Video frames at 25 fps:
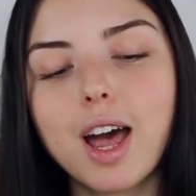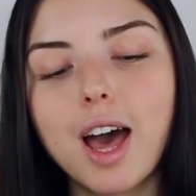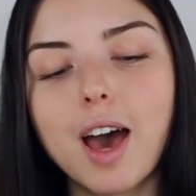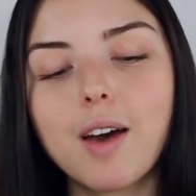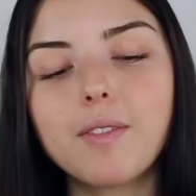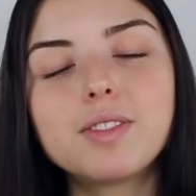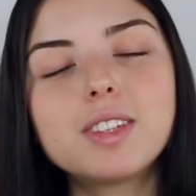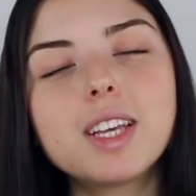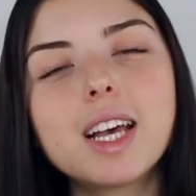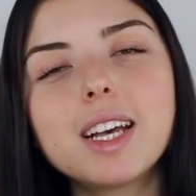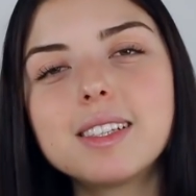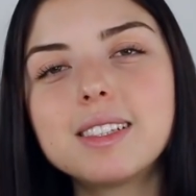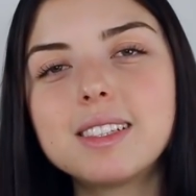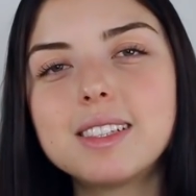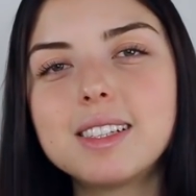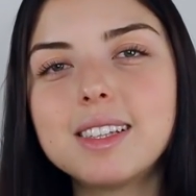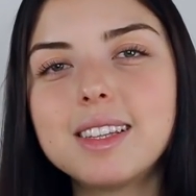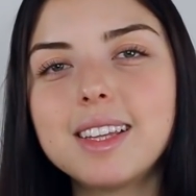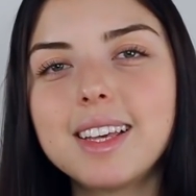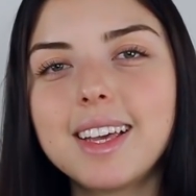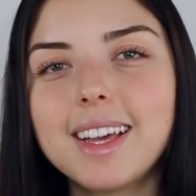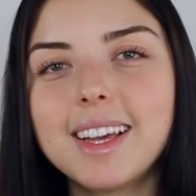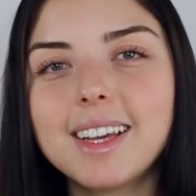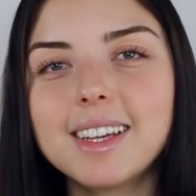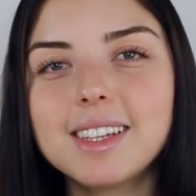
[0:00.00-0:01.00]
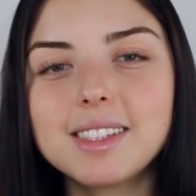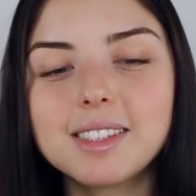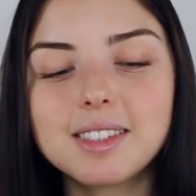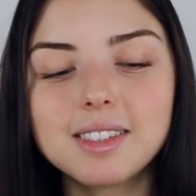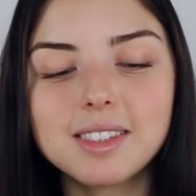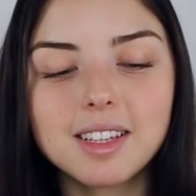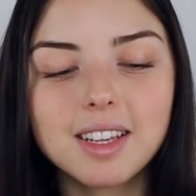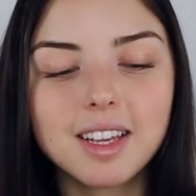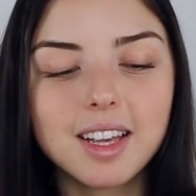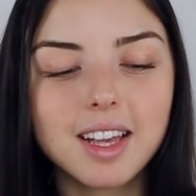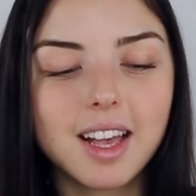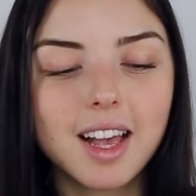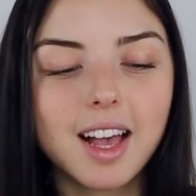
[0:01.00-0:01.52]
I've tested
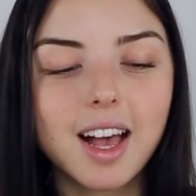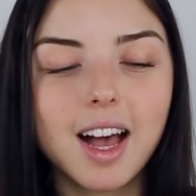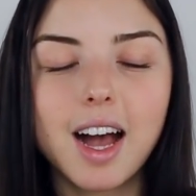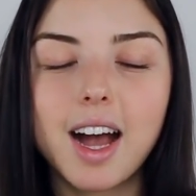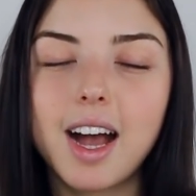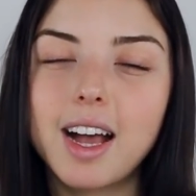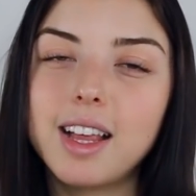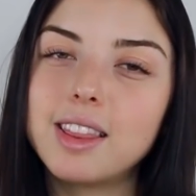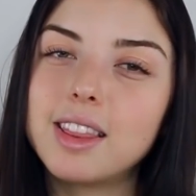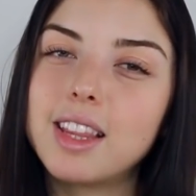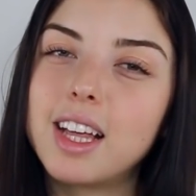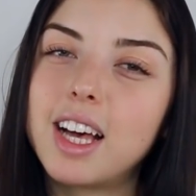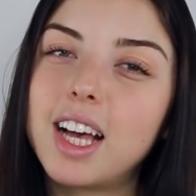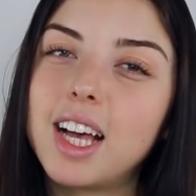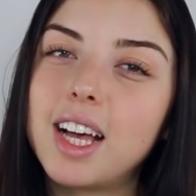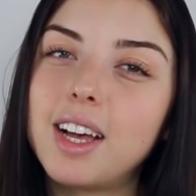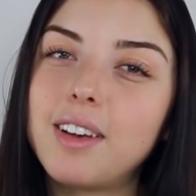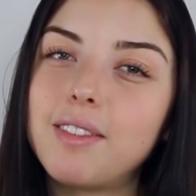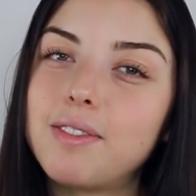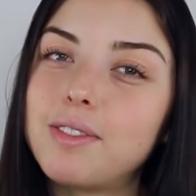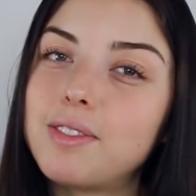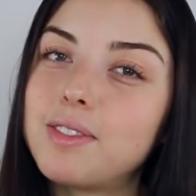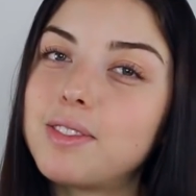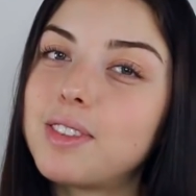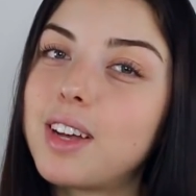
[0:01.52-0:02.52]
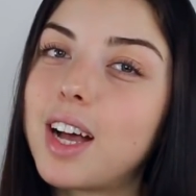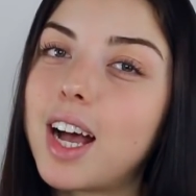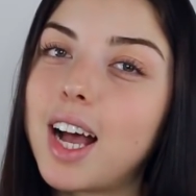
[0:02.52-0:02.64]
these. I love